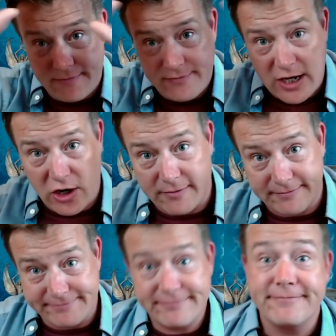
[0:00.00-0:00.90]
here.
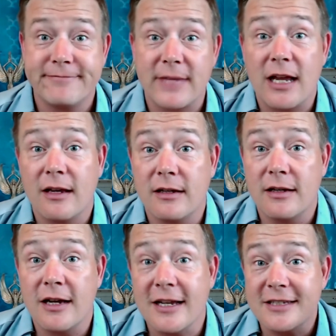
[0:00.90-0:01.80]

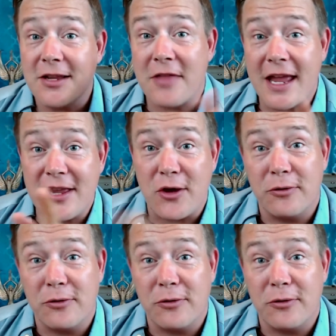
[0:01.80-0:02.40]
So thank you.